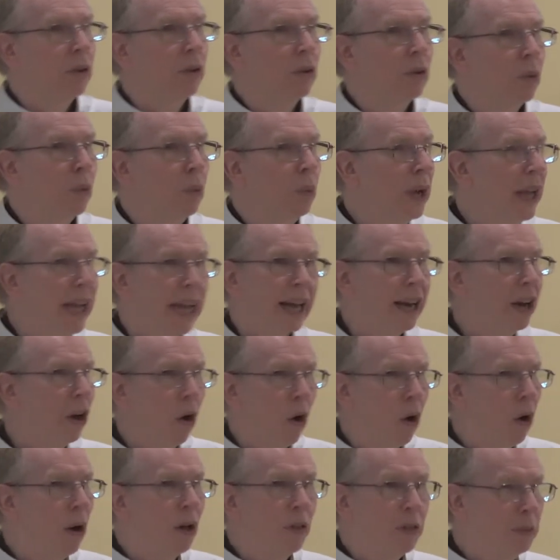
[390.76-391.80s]
We had
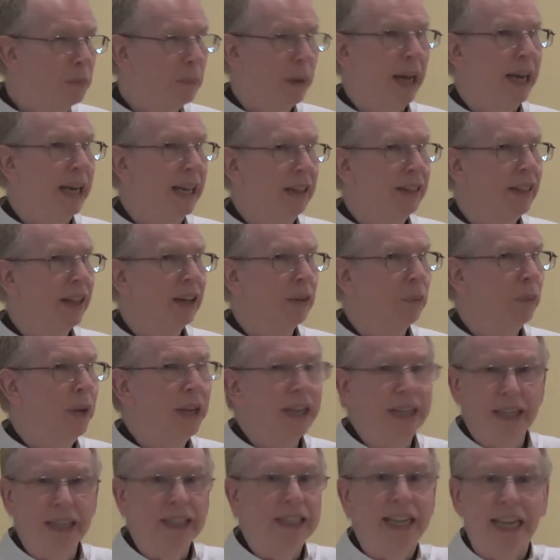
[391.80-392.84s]
all the money that we
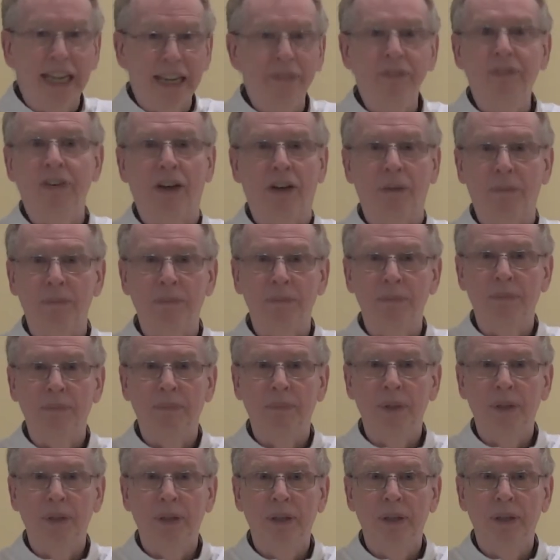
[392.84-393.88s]
could give them
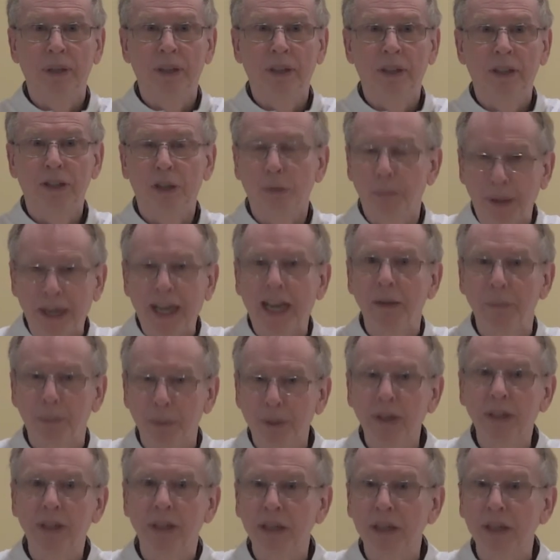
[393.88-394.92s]
to be able
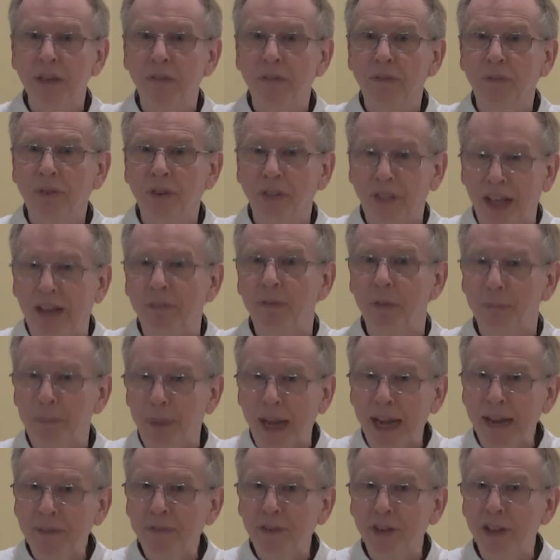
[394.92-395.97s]
to, for them to
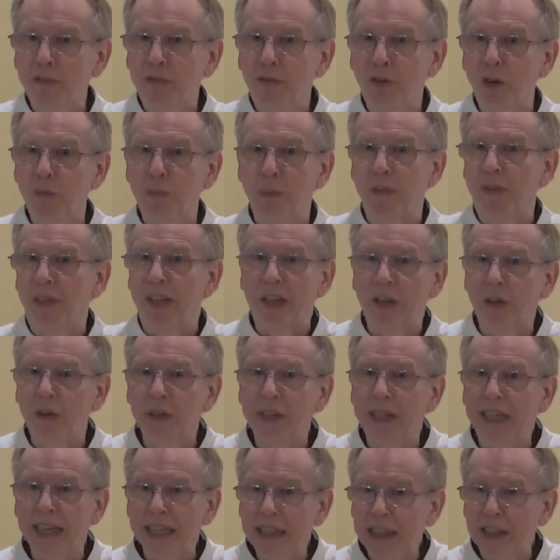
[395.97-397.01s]
pay for the food, but they
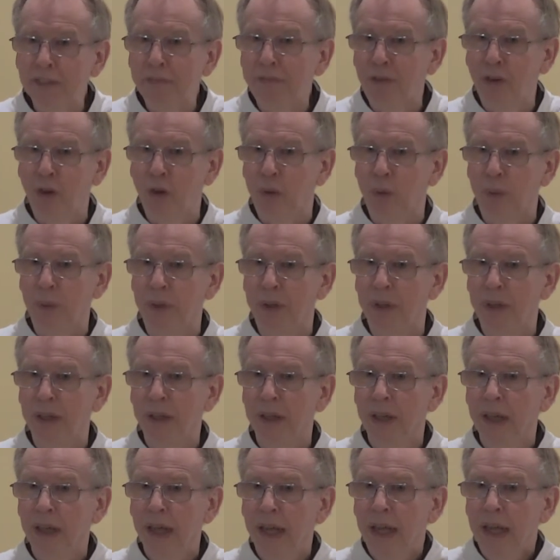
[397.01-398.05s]
couldn't get the food.
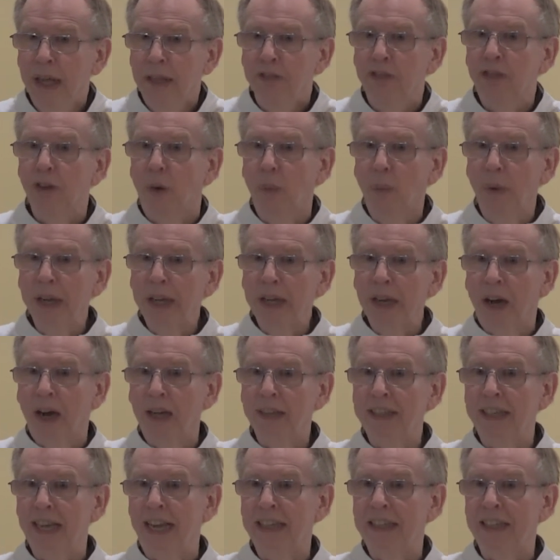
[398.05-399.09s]
So we
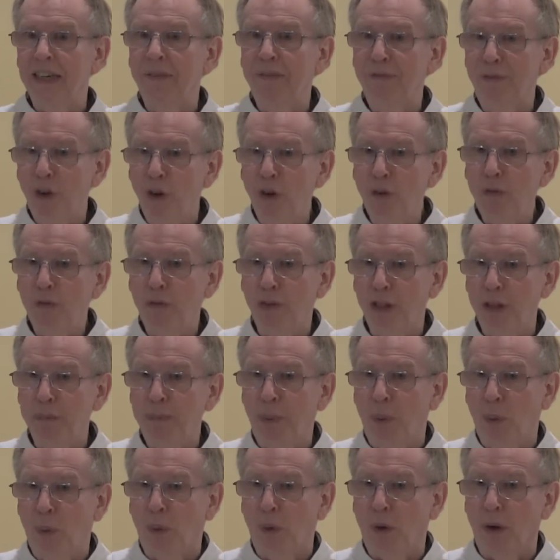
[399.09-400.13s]
contacted Food for the
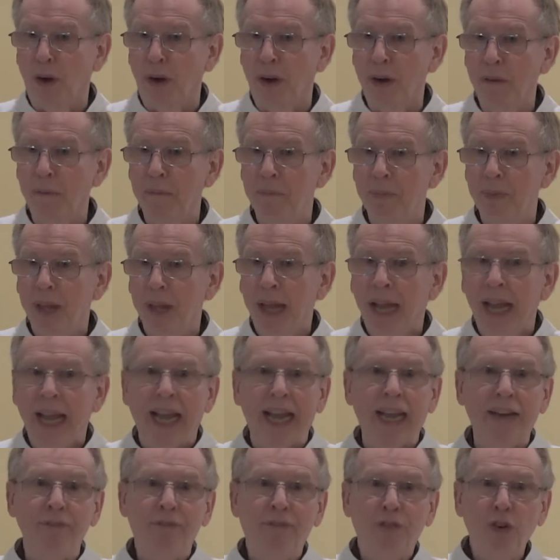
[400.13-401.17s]
Poor,
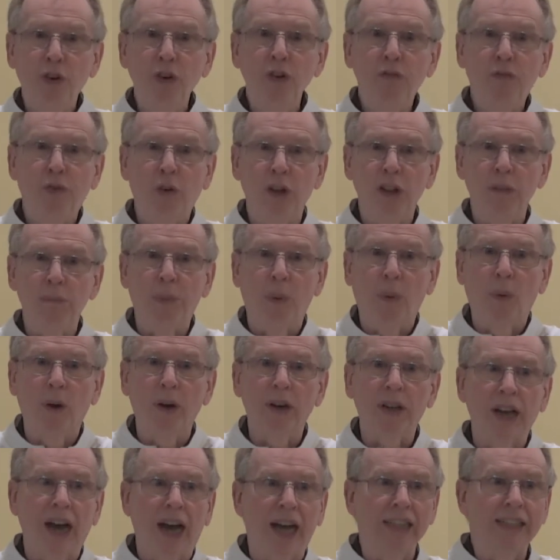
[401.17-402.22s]
and Food for the Poor
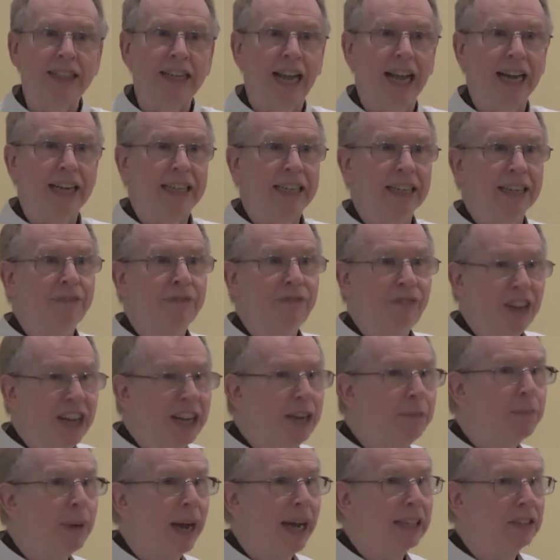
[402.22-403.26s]
contacted
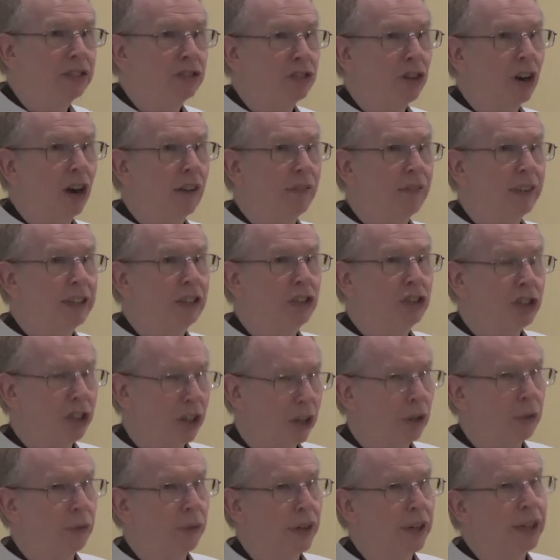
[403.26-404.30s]
Feed My Starving
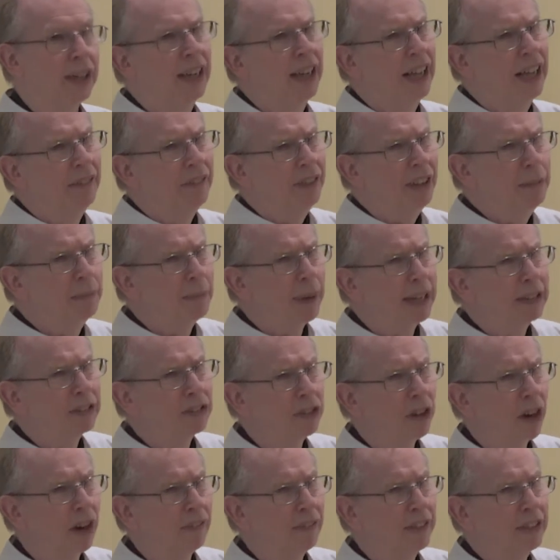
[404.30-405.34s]
Children. Feed My
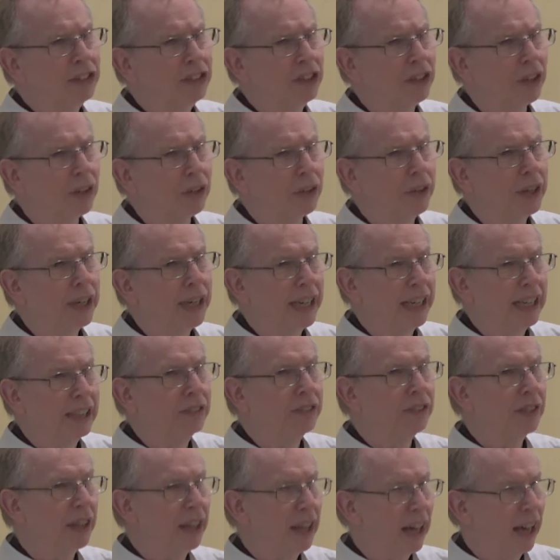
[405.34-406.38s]
Starving Children
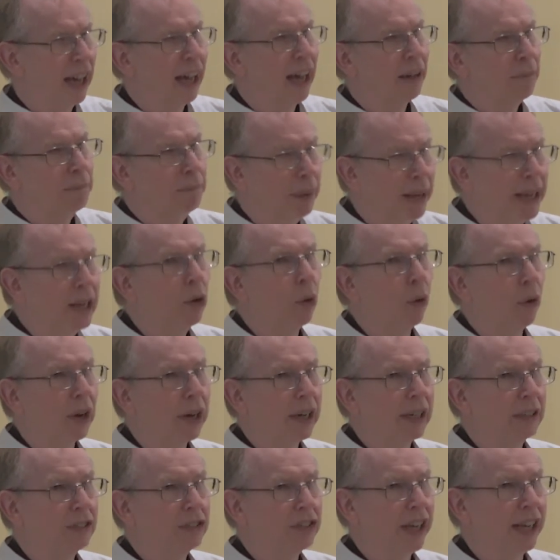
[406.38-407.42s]
is a, a big
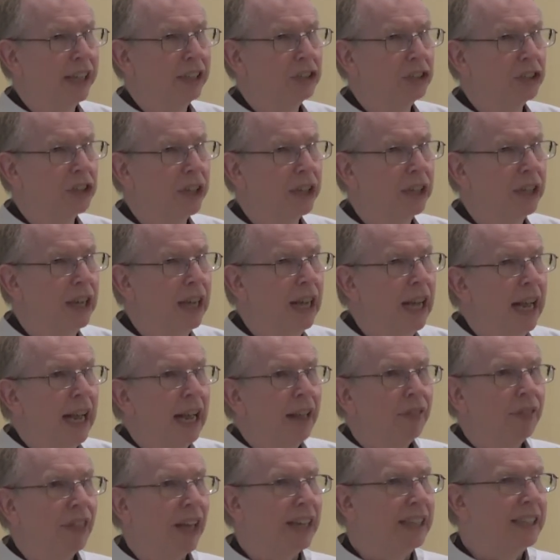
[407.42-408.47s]
organization
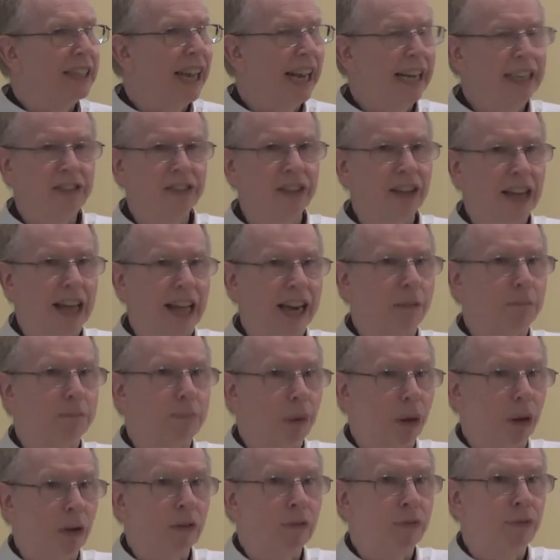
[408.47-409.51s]
that takes a lot of
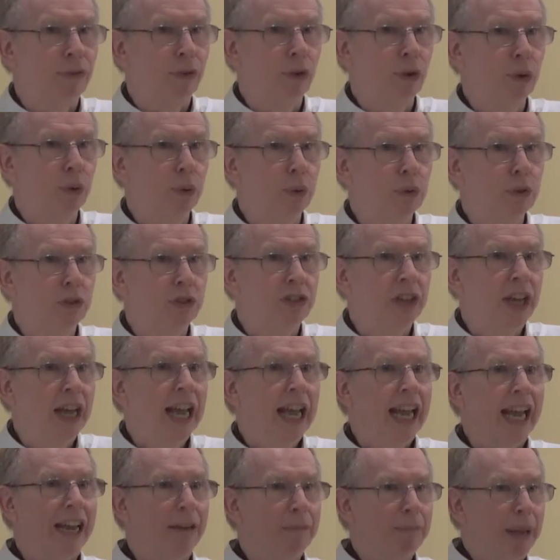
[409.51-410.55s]
bulk foods
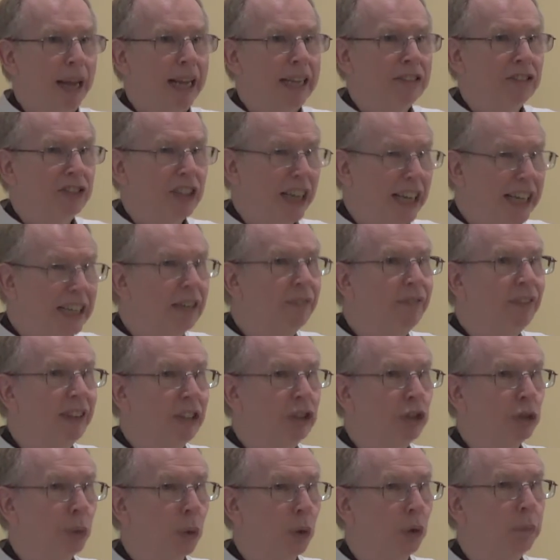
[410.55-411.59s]
and makes
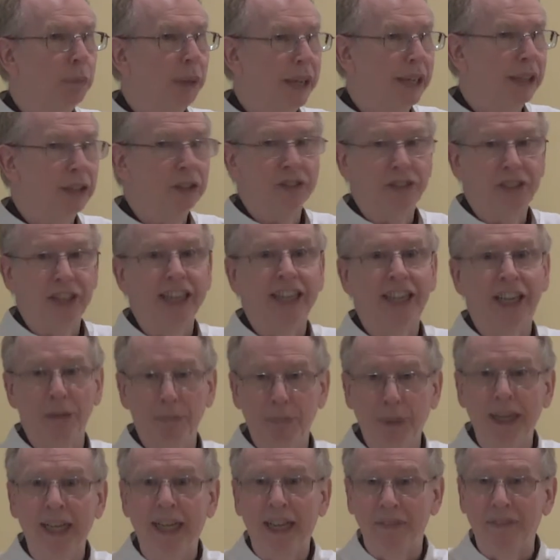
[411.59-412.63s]
individual meals that can
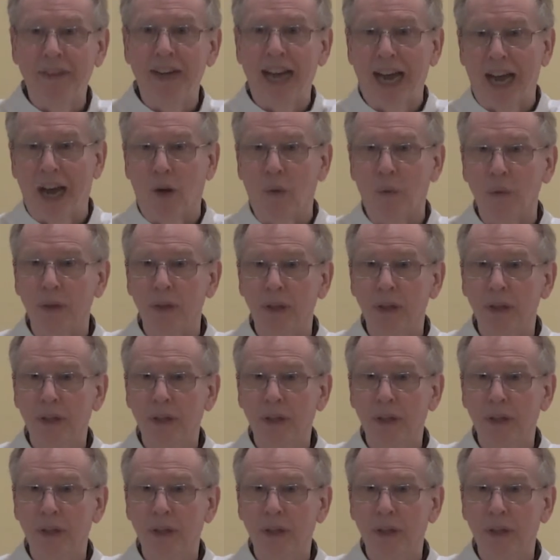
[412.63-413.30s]
be given out,